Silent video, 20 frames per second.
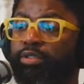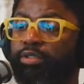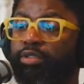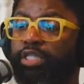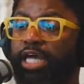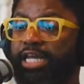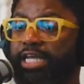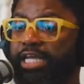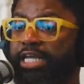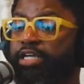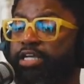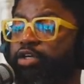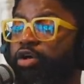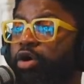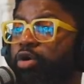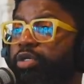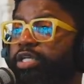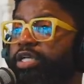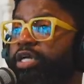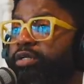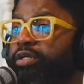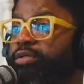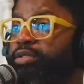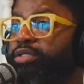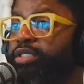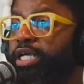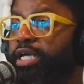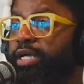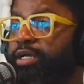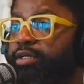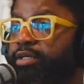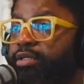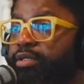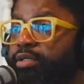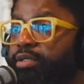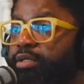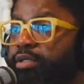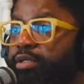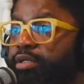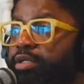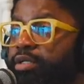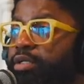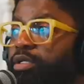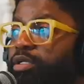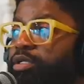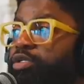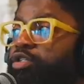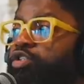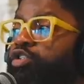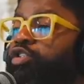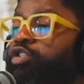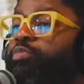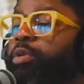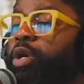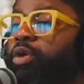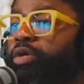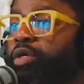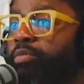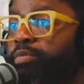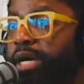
that He can only understand, spoken